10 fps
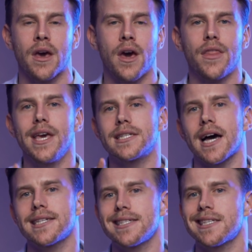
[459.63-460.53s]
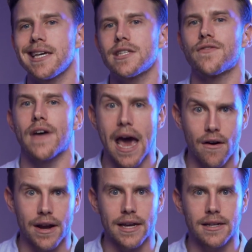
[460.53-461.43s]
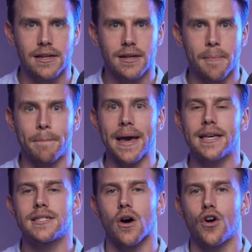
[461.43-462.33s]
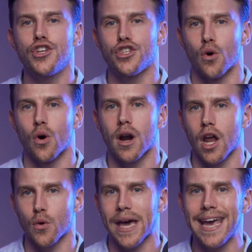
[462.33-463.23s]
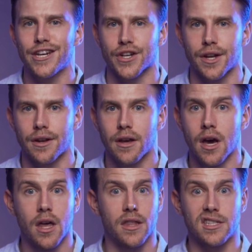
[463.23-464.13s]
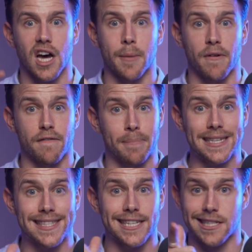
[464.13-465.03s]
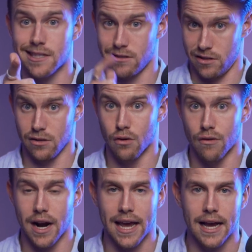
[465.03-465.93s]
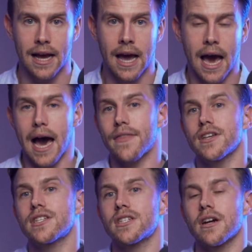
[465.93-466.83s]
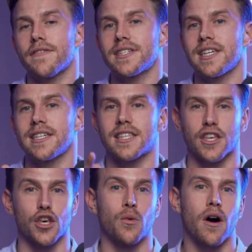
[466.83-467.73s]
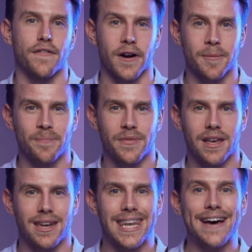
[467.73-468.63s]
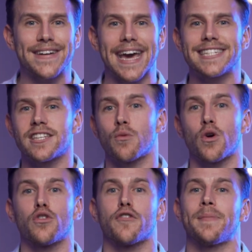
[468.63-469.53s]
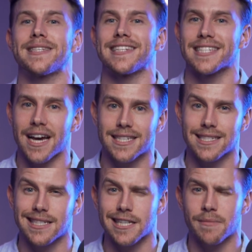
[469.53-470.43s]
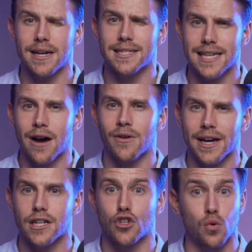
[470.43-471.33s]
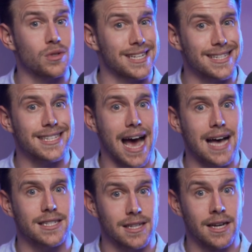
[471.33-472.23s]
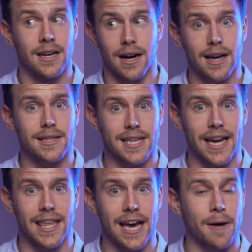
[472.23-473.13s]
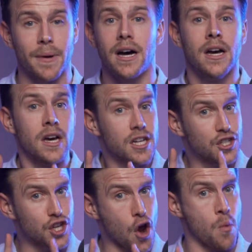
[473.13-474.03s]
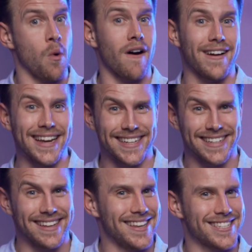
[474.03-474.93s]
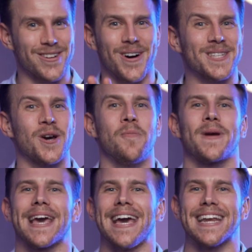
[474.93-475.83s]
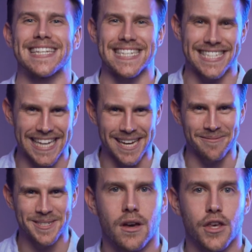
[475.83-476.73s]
These licenses vary based on your location, the type of business you're running, and the services that you offer. Navigating the world of business licenses might sound like a daunting task, I can tell you that, but don't worry. It's not as complicated as it seems.